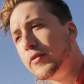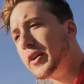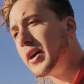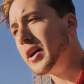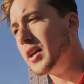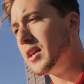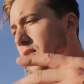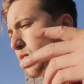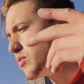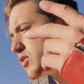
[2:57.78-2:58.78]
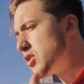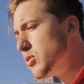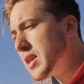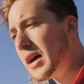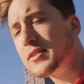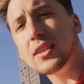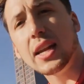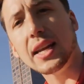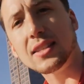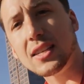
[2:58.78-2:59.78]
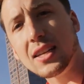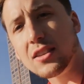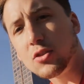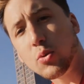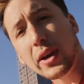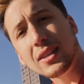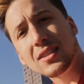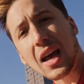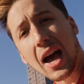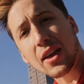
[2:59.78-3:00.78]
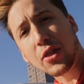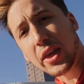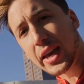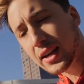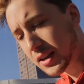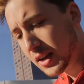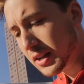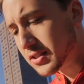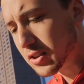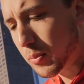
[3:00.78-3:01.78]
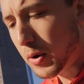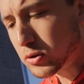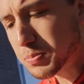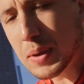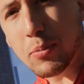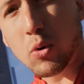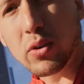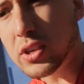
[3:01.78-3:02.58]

of a 2018 twist, I think. So most people